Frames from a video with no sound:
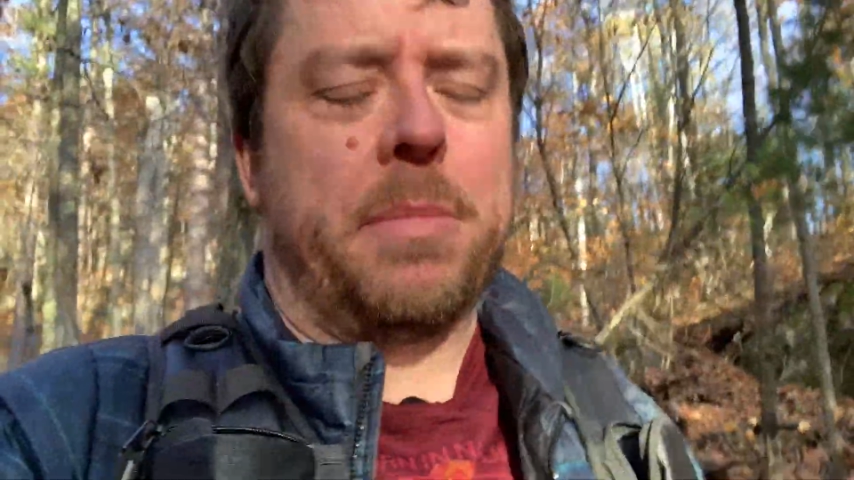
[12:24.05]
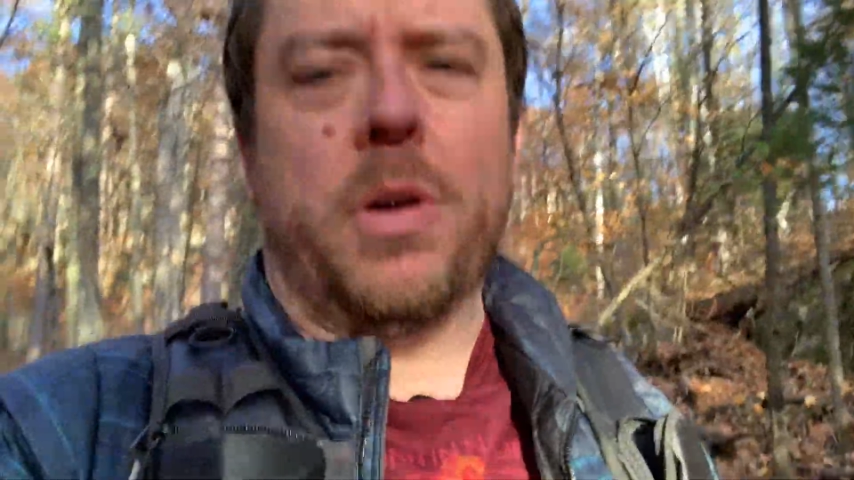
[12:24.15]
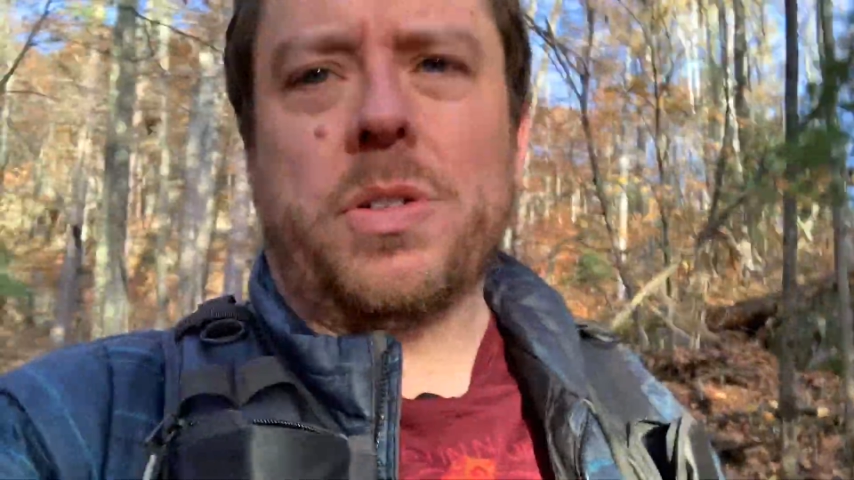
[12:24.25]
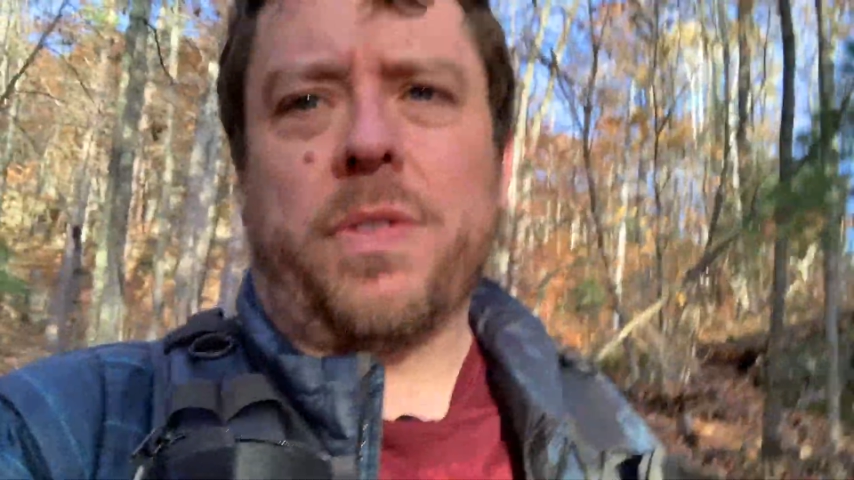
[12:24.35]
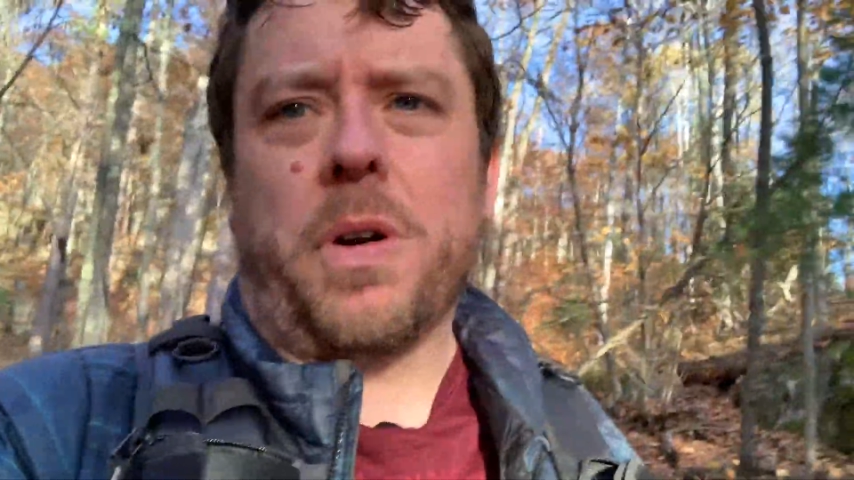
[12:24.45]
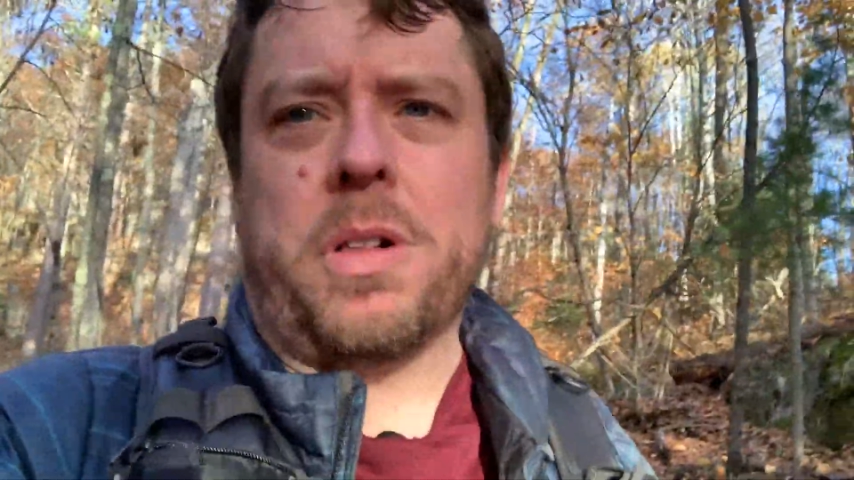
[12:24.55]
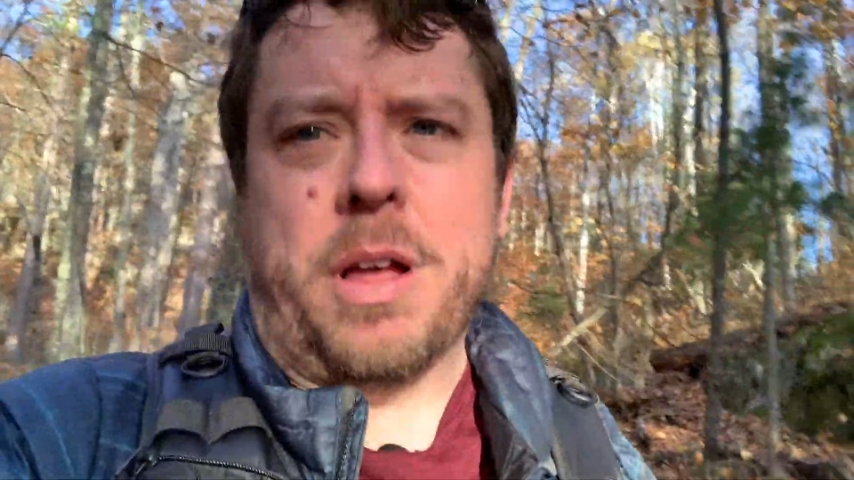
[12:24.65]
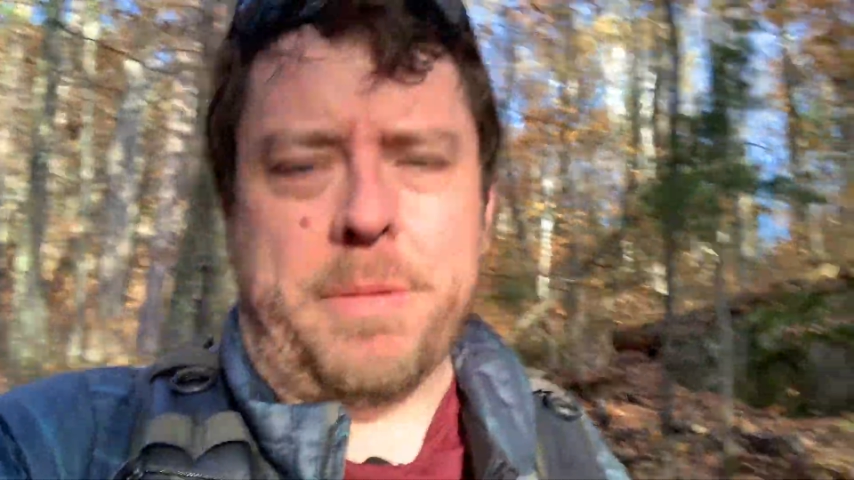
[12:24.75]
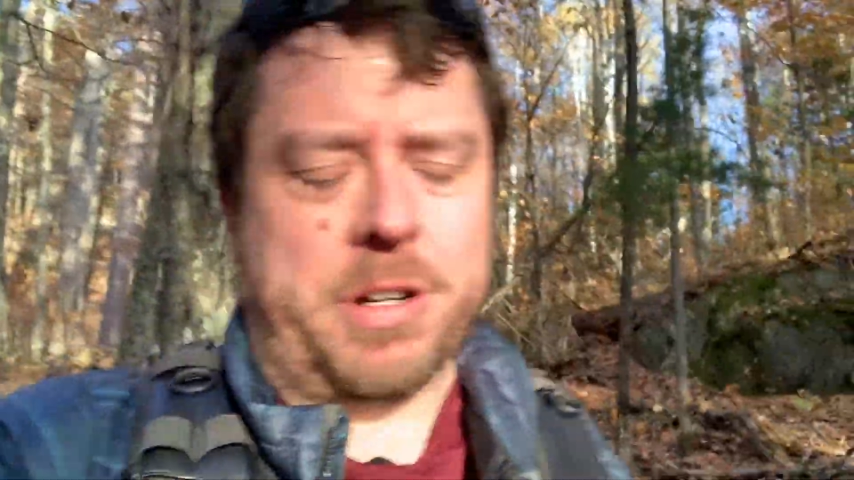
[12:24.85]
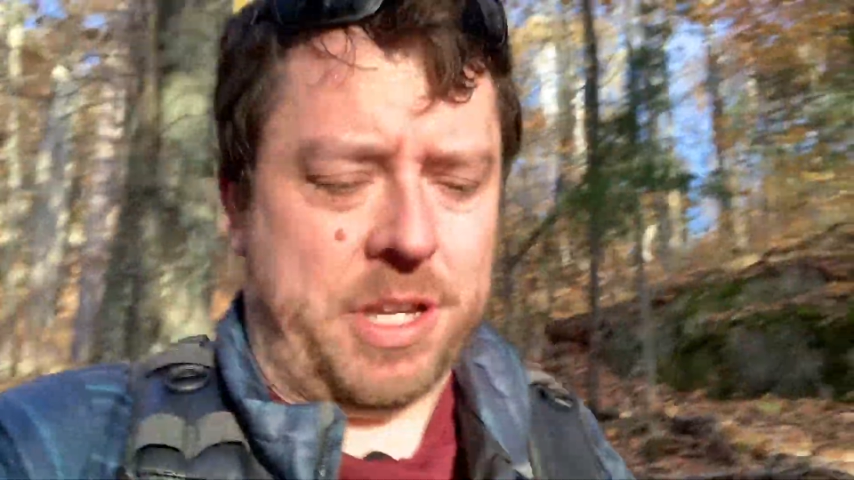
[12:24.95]
most 4
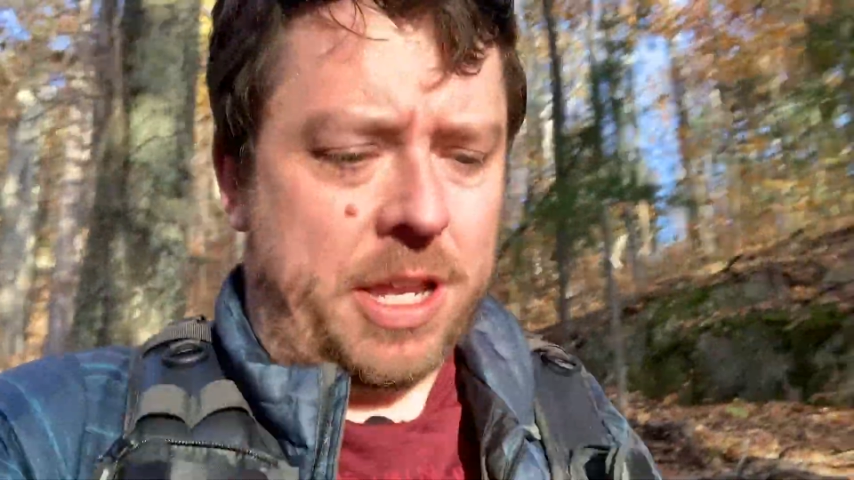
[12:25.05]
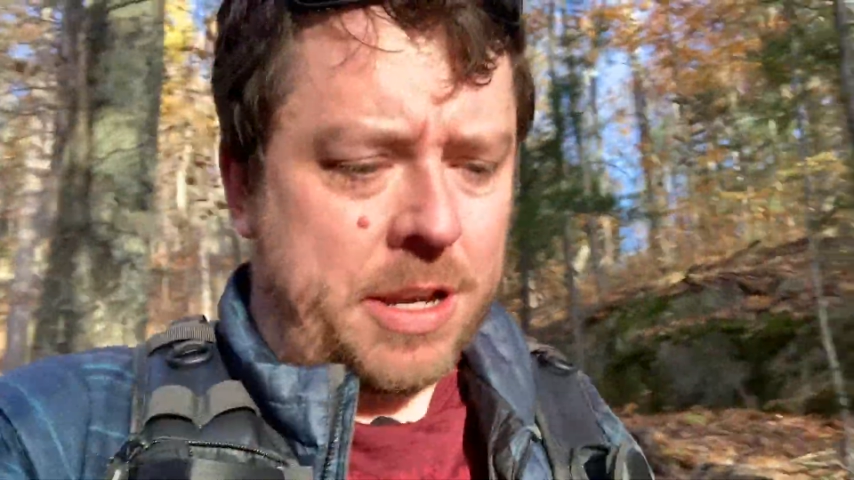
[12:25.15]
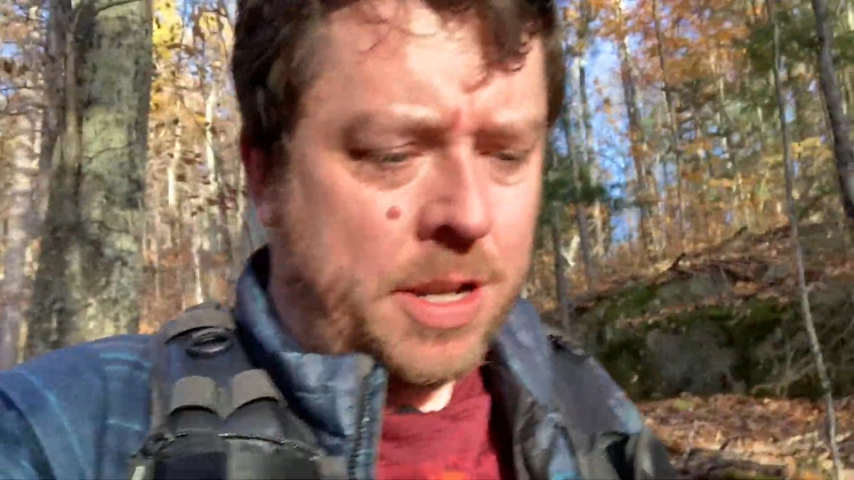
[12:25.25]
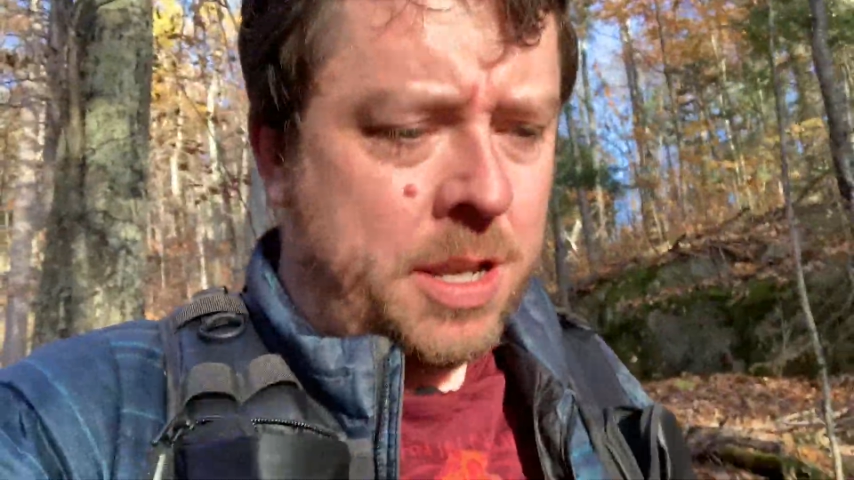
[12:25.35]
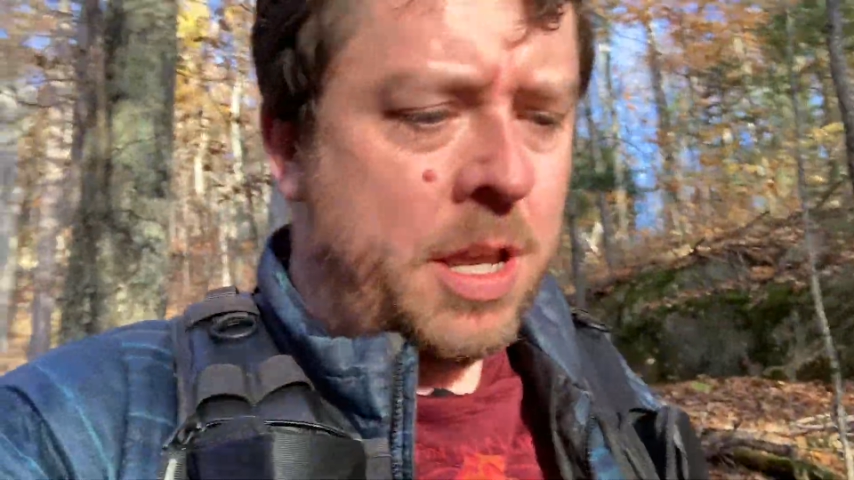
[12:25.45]
kilometers in.